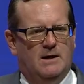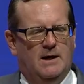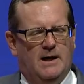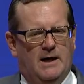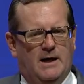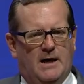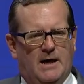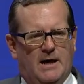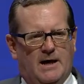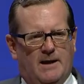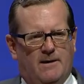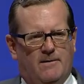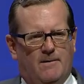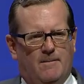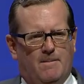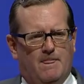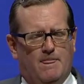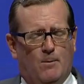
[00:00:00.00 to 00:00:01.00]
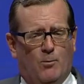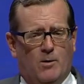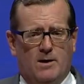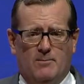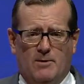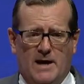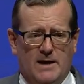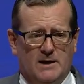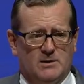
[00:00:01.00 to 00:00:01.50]
And one
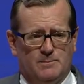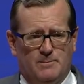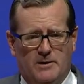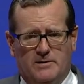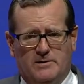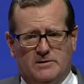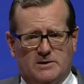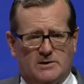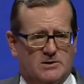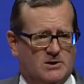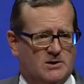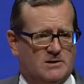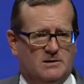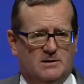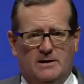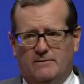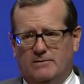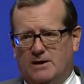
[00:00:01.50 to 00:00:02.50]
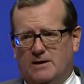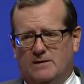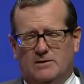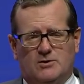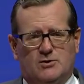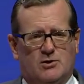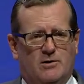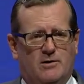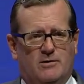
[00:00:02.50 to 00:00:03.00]
of my experiences just living in the
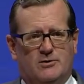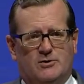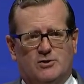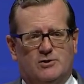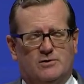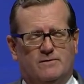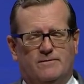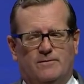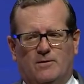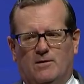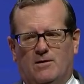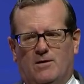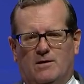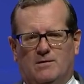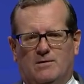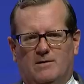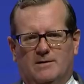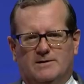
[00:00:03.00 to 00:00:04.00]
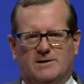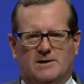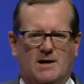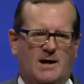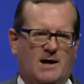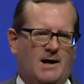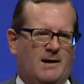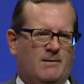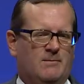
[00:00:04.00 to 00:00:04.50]
church for a long, long
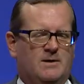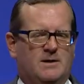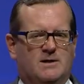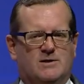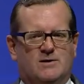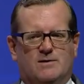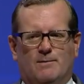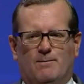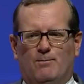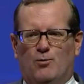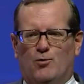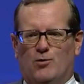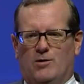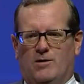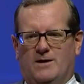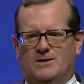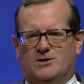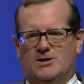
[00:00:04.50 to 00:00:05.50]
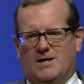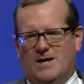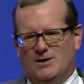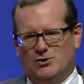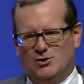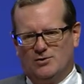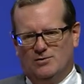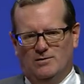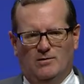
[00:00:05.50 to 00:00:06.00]
time is the more
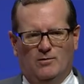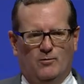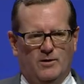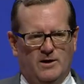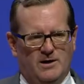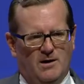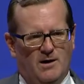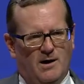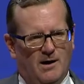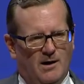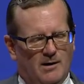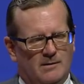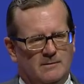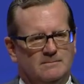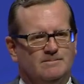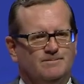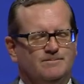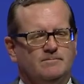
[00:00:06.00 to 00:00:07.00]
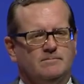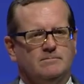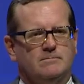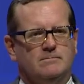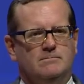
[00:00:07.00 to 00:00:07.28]
intentional we are